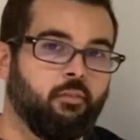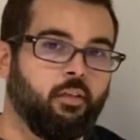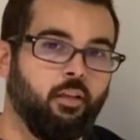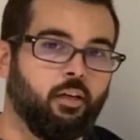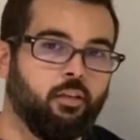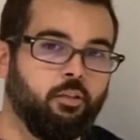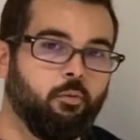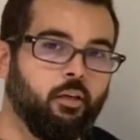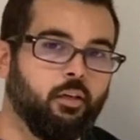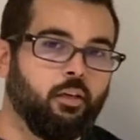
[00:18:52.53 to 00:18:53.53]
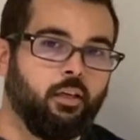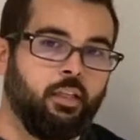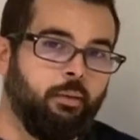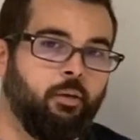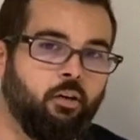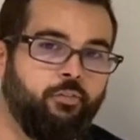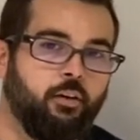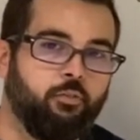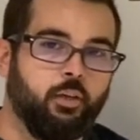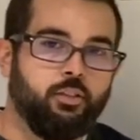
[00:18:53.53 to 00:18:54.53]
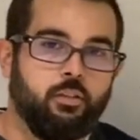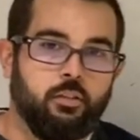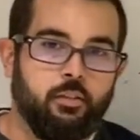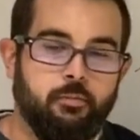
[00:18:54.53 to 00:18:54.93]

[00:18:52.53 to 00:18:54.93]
Good luck on your work, and let me know if you have questions.